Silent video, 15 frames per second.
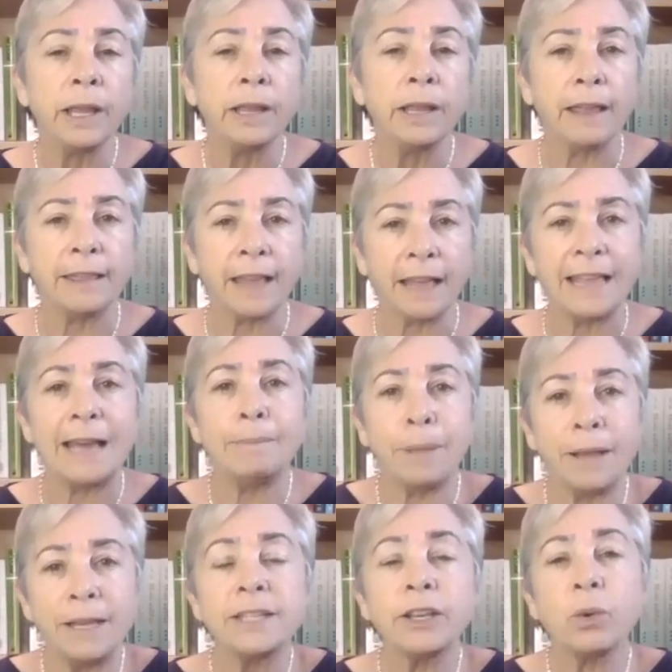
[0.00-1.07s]
that
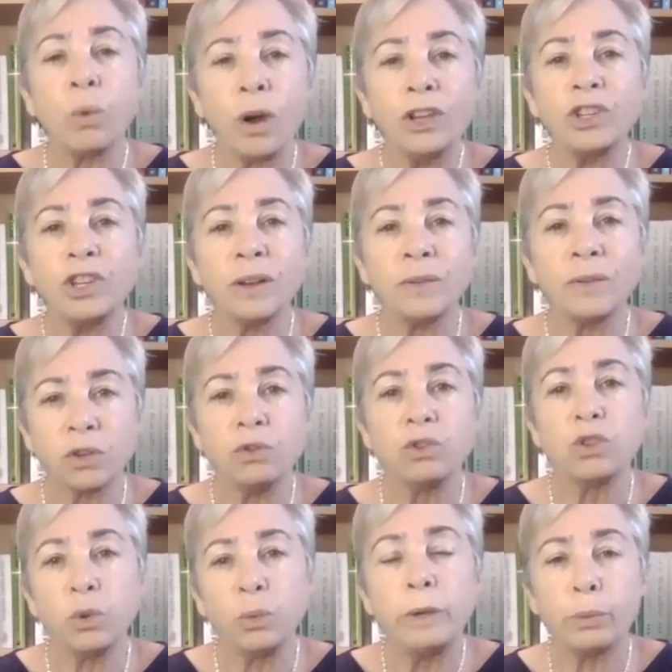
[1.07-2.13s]
basic question of, so
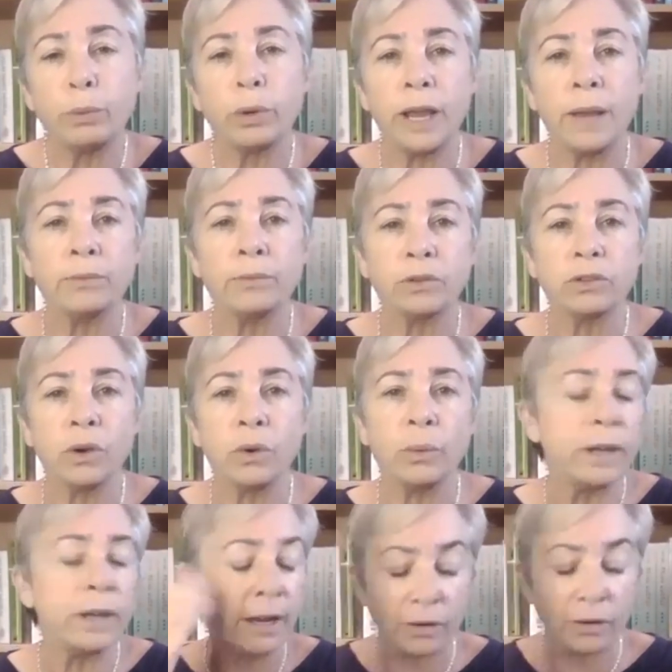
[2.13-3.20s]
do we preempt or don't
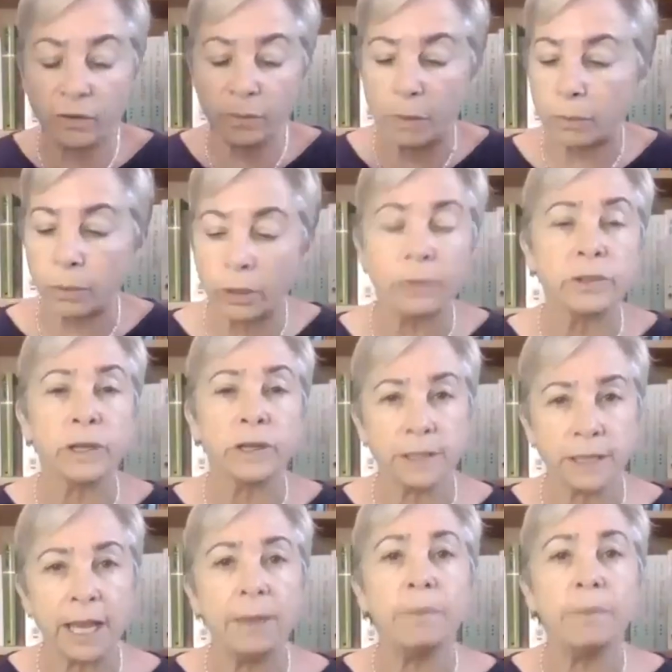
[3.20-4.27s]
we? I don't remember what I was going to
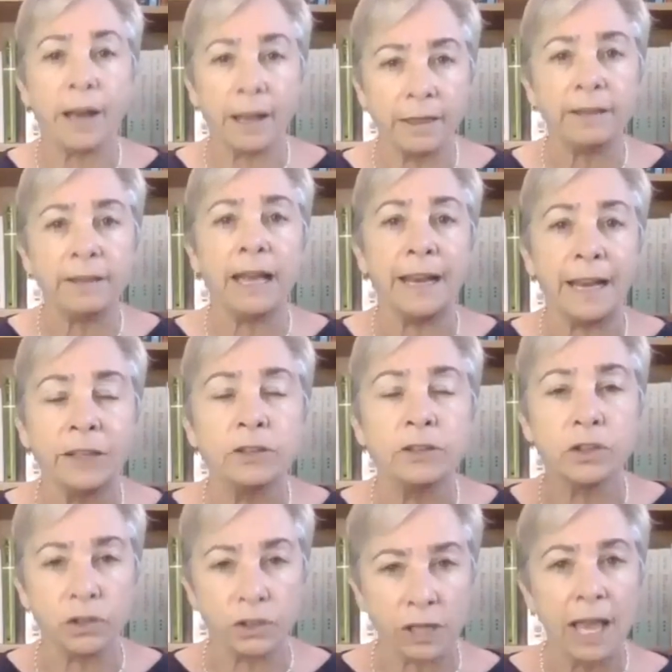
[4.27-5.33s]
say, but I think that
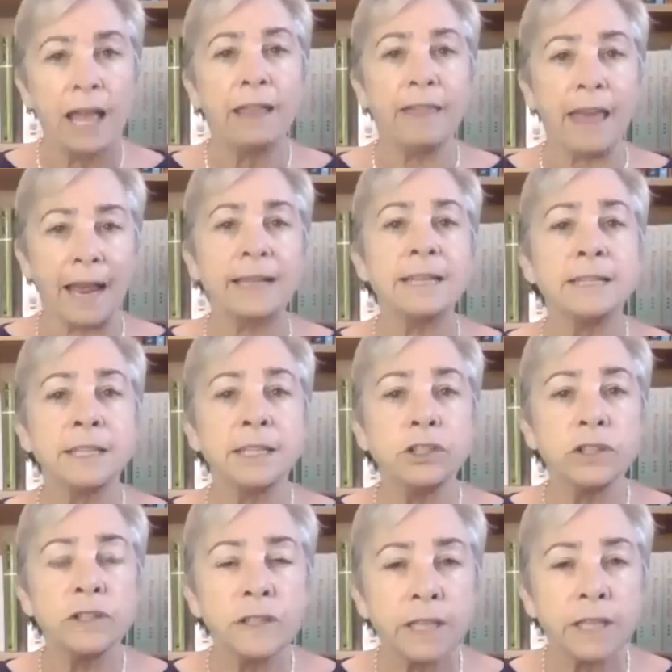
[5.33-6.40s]
answers that
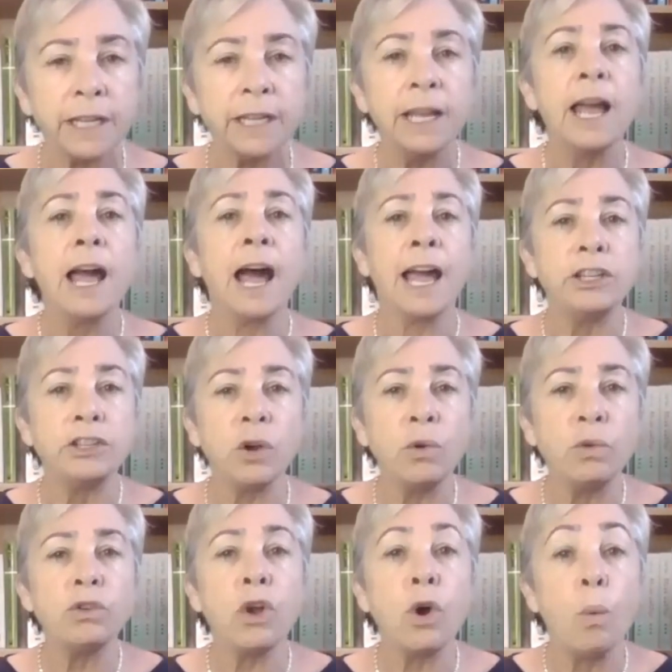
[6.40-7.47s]
contingency. I
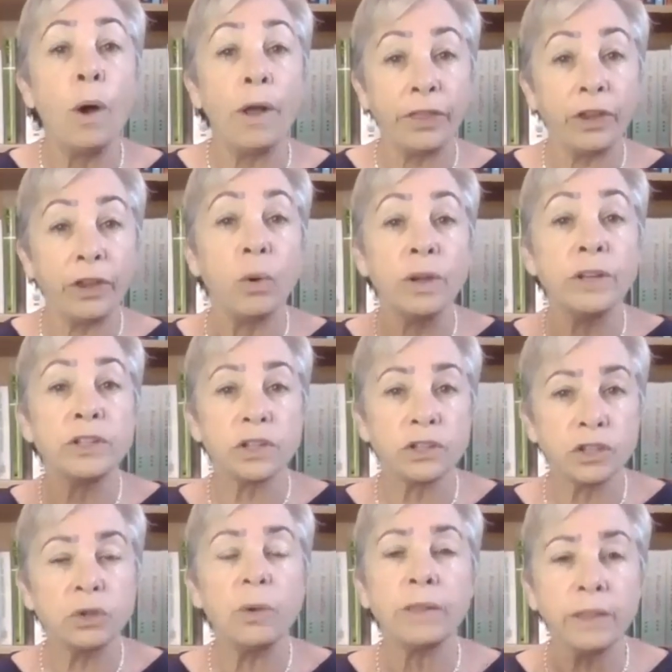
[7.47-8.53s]
don't know what they're going to
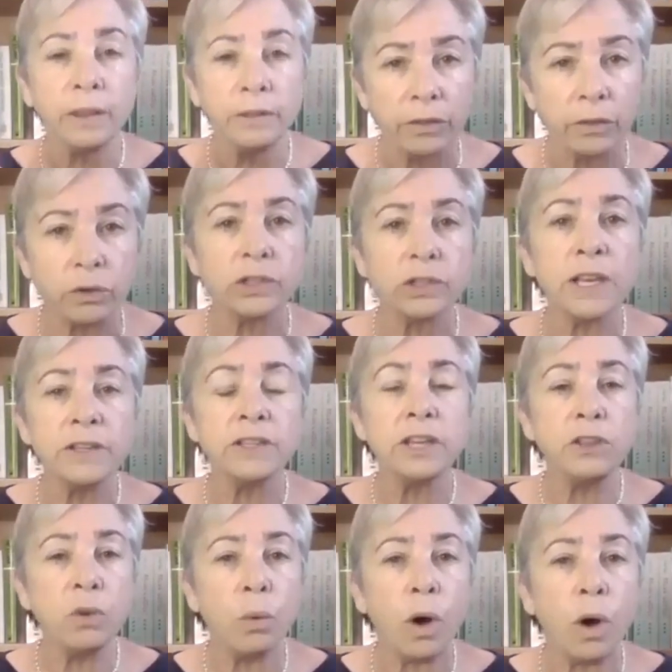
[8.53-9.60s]
do. I think that they're
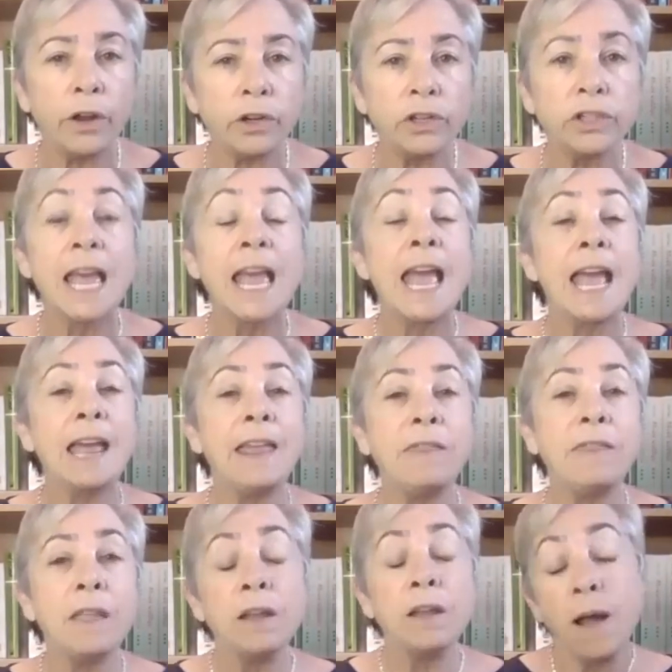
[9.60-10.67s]
testing the waters,
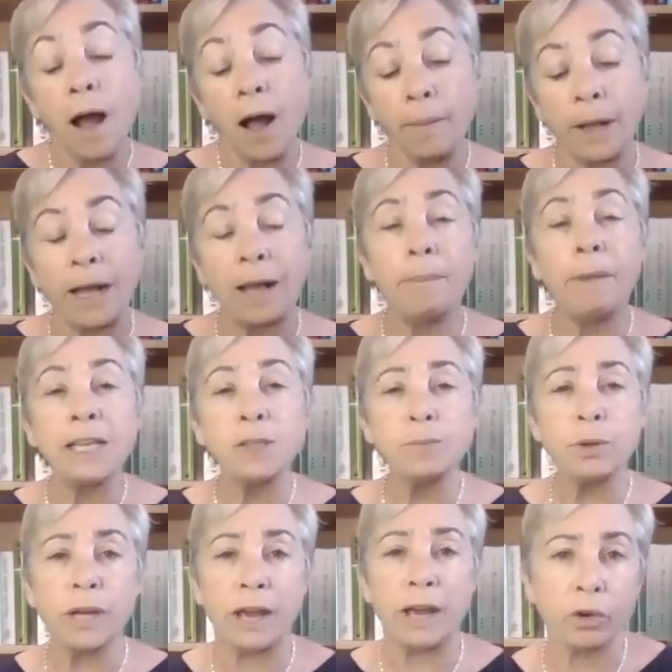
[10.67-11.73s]
and Hamas
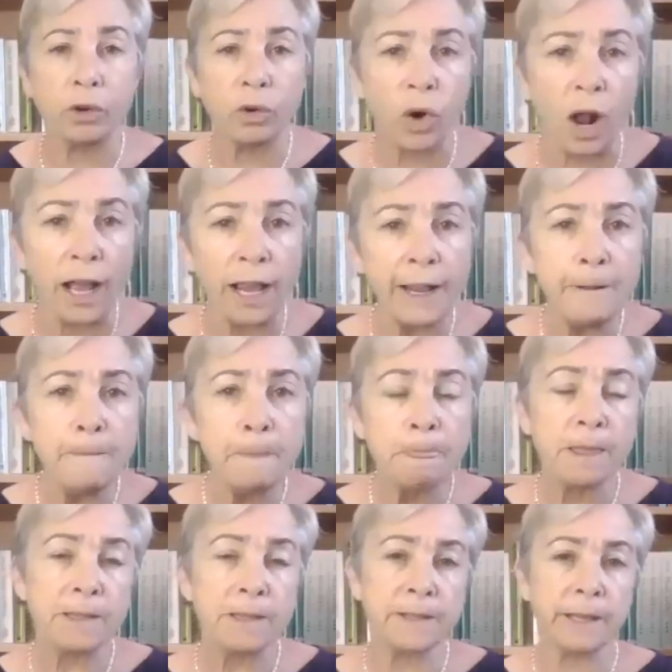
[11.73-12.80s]
put out a cry
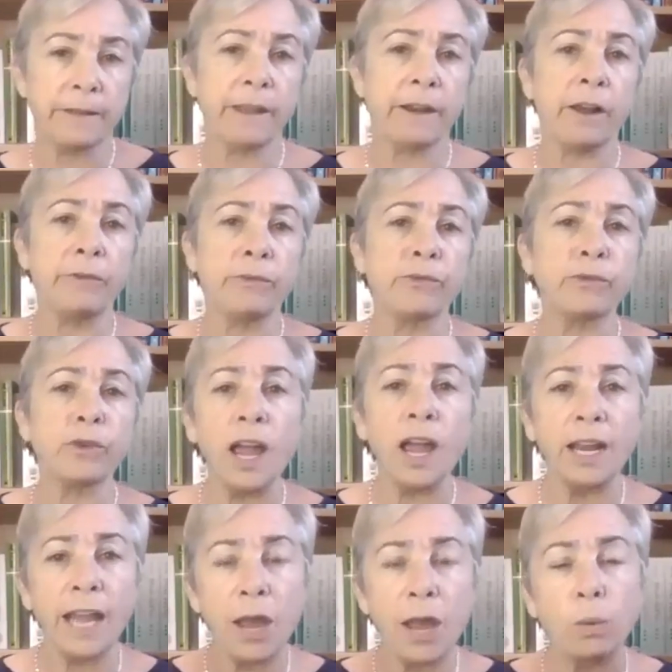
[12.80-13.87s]
that said that on
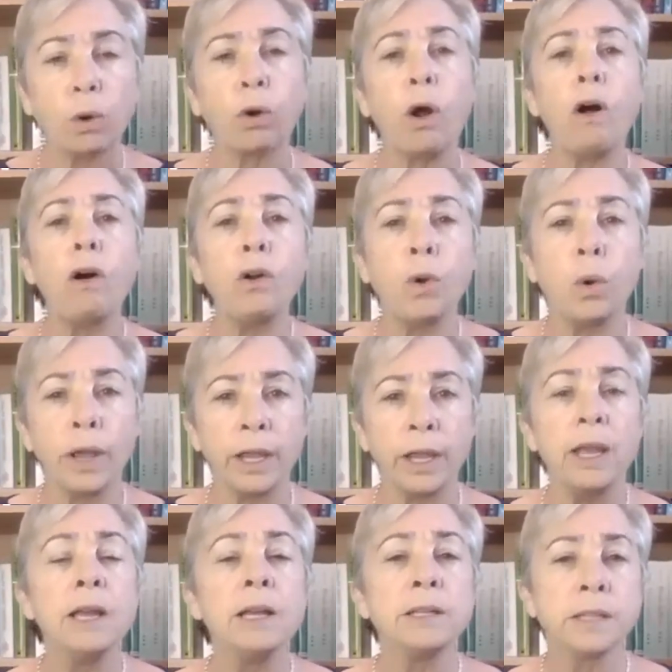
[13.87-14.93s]
Friday, we're all
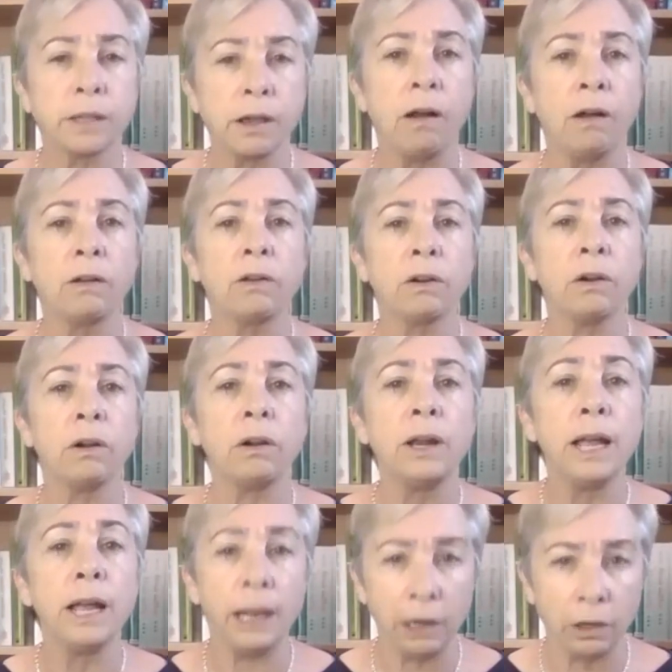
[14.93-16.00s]
going to conquer
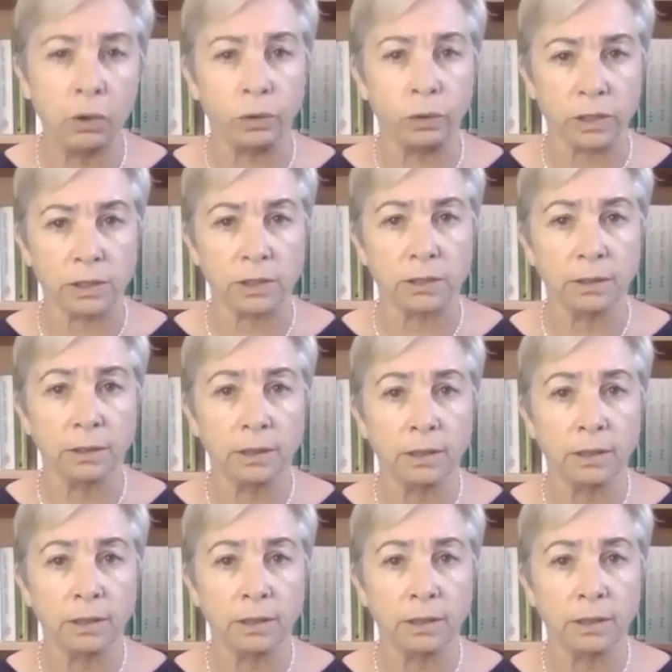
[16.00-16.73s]
Al-Quds.